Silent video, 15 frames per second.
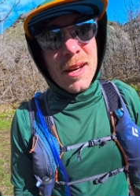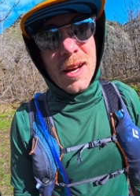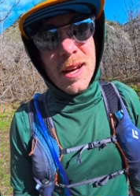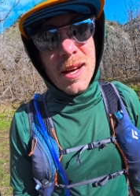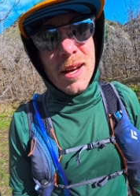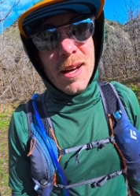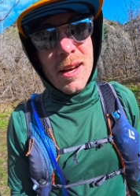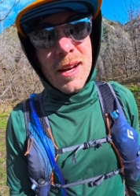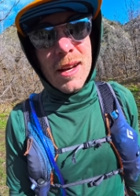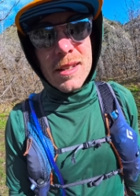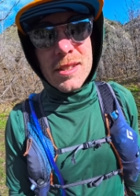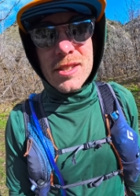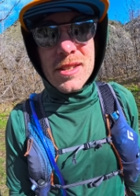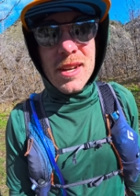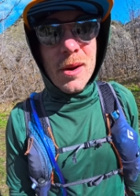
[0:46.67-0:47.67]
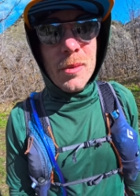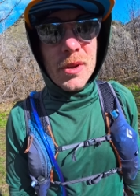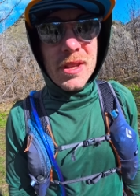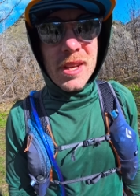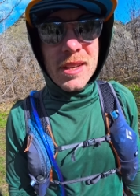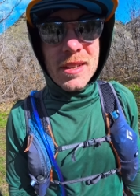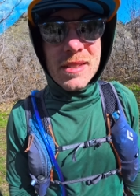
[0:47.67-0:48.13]
I just got
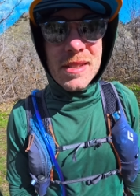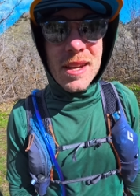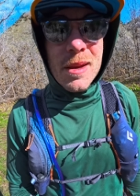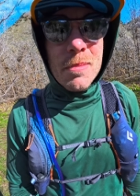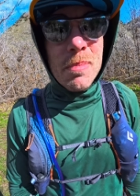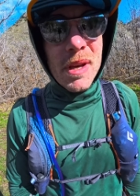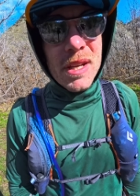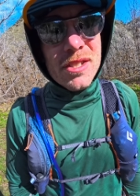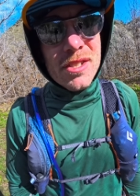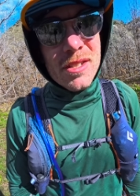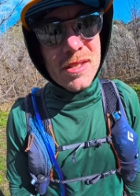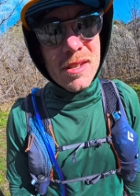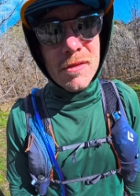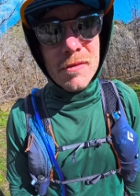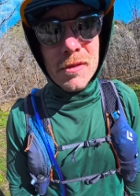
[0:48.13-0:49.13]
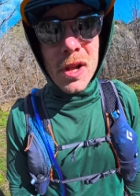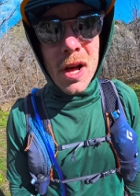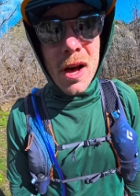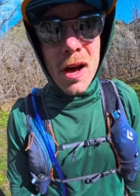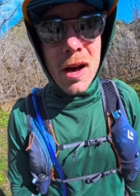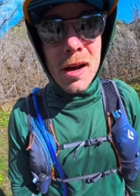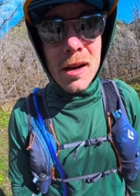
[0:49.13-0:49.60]
one thing to say, bitch, it's a
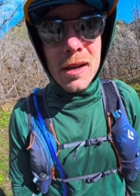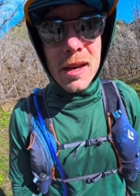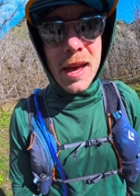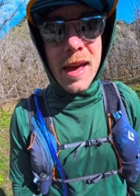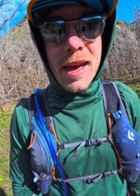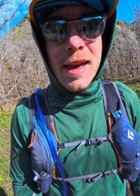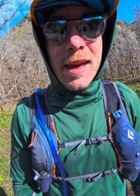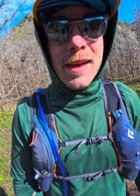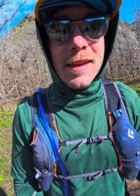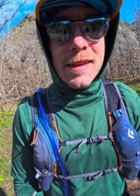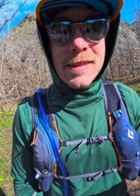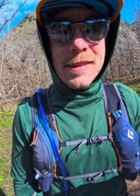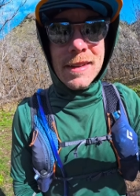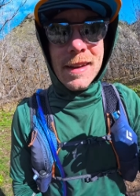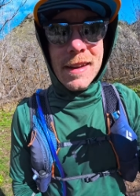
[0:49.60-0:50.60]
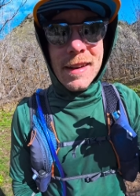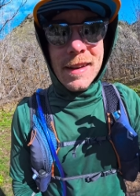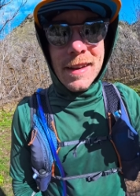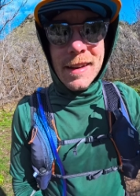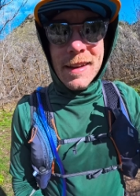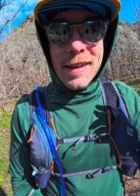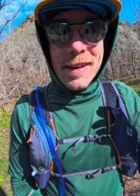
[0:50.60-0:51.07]
vlog and
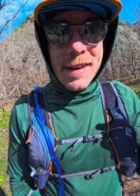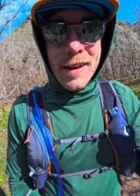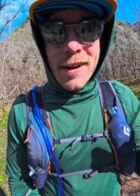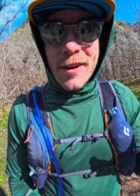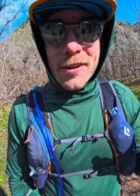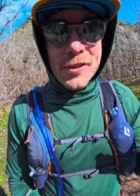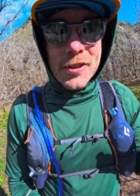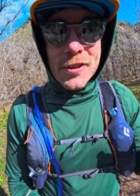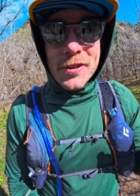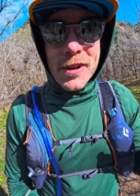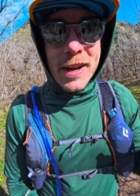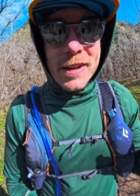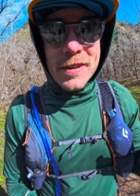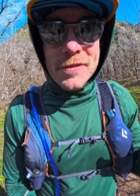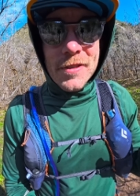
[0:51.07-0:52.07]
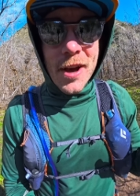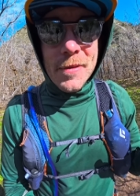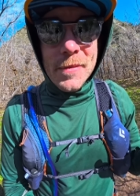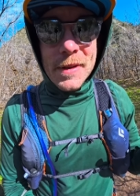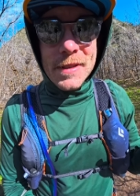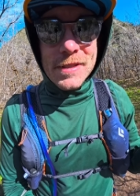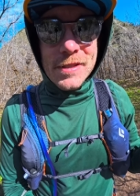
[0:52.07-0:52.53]
all your negative
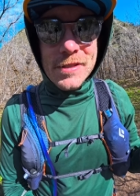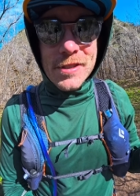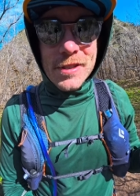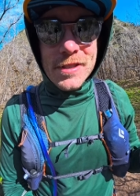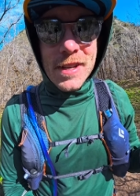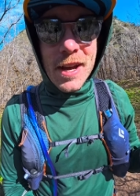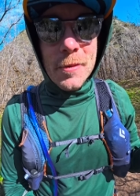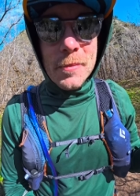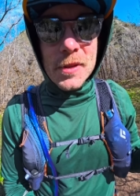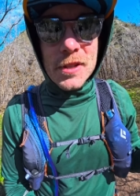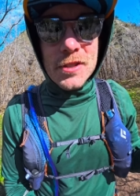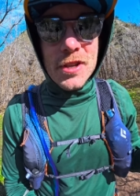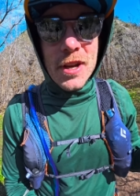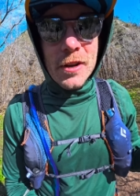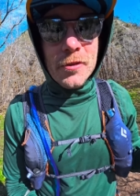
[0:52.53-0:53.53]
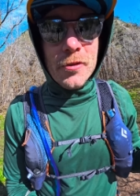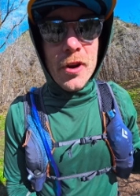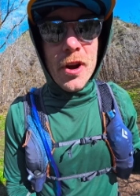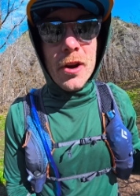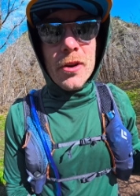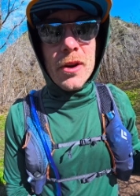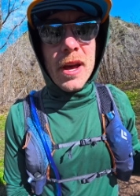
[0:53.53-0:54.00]
comments are just helping the channel
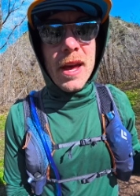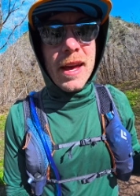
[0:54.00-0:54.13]
grow.